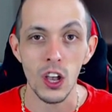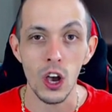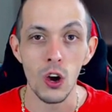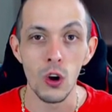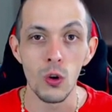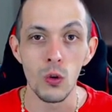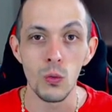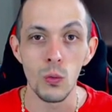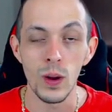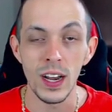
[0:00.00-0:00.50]

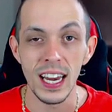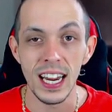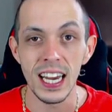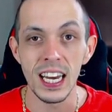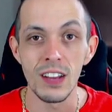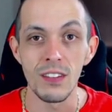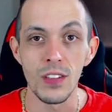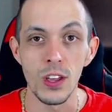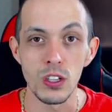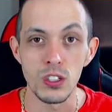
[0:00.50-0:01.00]
code when
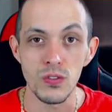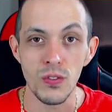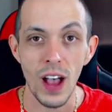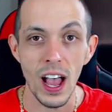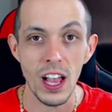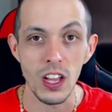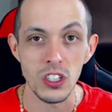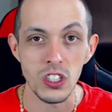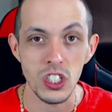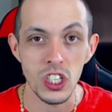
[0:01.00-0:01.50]
any of those
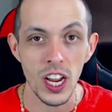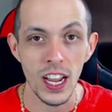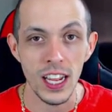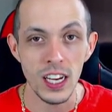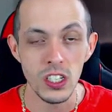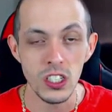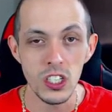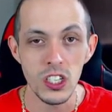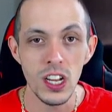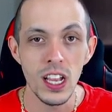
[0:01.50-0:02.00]
files
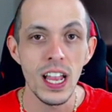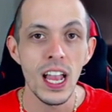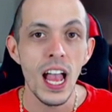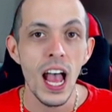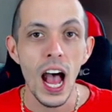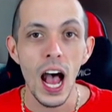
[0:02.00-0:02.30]
change.